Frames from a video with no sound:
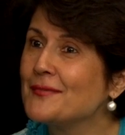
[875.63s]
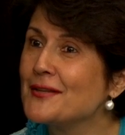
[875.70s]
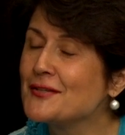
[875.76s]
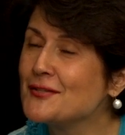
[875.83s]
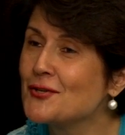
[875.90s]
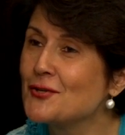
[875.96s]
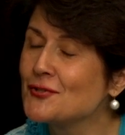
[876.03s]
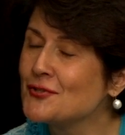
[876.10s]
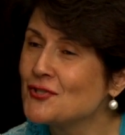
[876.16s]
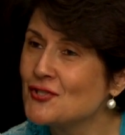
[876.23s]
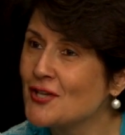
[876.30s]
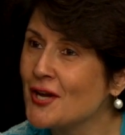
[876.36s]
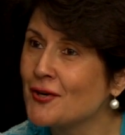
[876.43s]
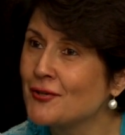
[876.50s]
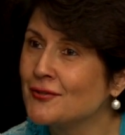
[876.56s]
certain
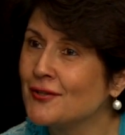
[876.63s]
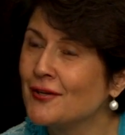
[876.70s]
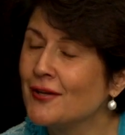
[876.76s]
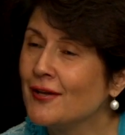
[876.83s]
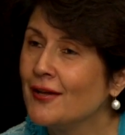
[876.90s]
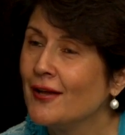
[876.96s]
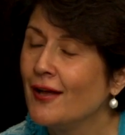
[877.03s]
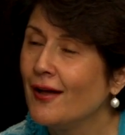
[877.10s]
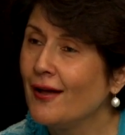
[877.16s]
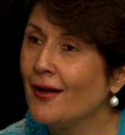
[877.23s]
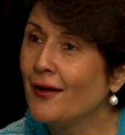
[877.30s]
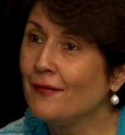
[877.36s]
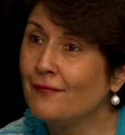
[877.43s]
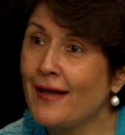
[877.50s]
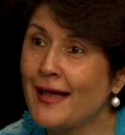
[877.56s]
shared
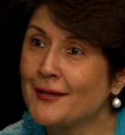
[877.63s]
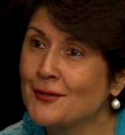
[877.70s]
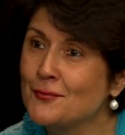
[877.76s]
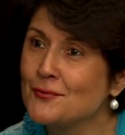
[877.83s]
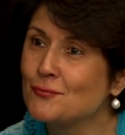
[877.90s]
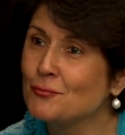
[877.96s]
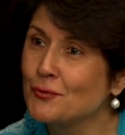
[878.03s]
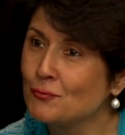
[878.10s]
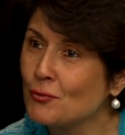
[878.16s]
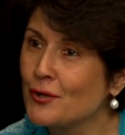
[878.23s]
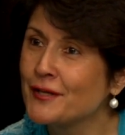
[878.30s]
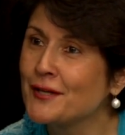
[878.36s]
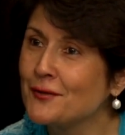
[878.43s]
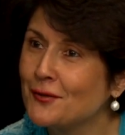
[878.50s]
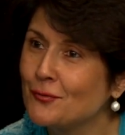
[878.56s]
values. We're
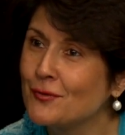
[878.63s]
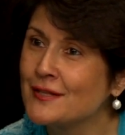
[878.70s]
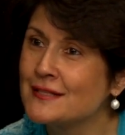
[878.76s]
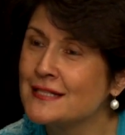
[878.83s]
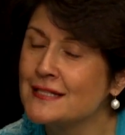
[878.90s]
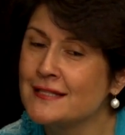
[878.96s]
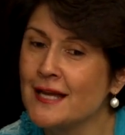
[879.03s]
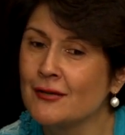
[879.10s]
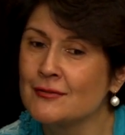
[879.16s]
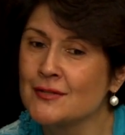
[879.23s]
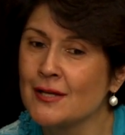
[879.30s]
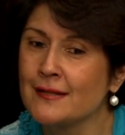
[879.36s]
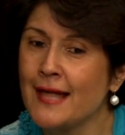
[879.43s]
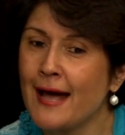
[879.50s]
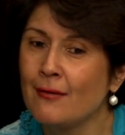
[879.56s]
working through the details
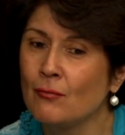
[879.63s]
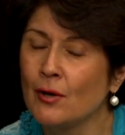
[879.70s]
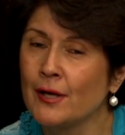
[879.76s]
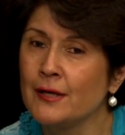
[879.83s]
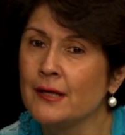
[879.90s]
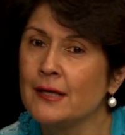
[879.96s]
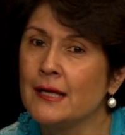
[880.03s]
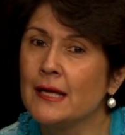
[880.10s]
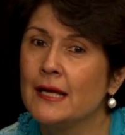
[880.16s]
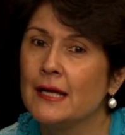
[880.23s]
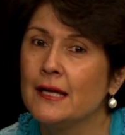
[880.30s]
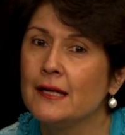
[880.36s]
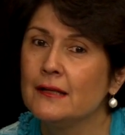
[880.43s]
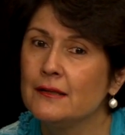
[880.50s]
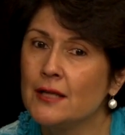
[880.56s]
on that one.
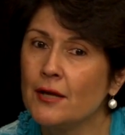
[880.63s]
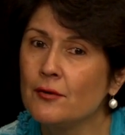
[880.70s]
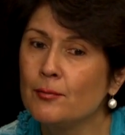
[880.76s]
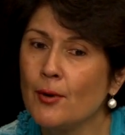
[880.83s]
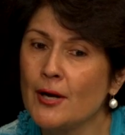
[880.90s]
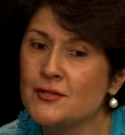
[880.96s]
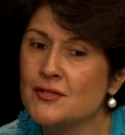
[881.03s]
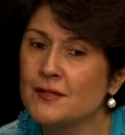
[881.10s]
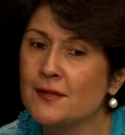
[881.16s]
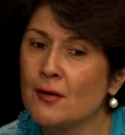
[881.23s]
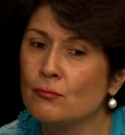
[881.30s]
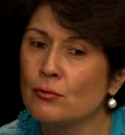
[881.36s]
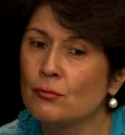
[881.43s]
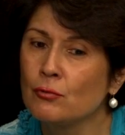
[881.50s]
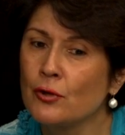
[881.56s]
The other project
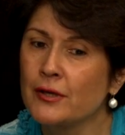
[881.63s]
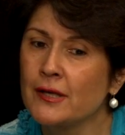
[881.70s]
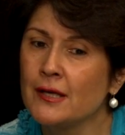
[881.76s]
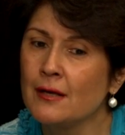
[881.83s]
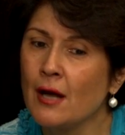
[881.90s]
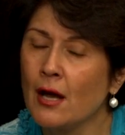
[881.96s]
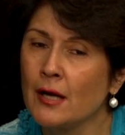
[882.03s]
that we're working